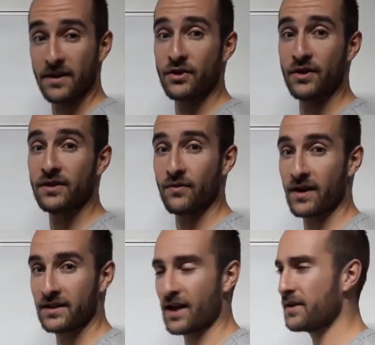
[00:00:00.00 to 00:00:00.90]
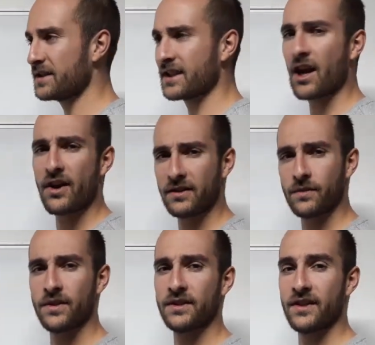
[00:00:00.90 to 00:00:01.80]
that you need to write down, it's a
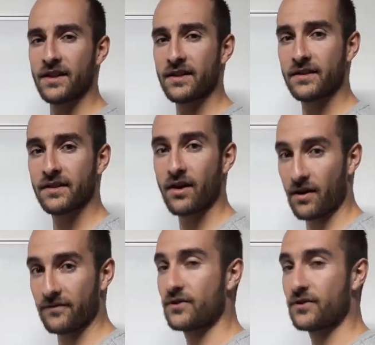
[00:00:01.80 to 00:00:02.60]
characteristic of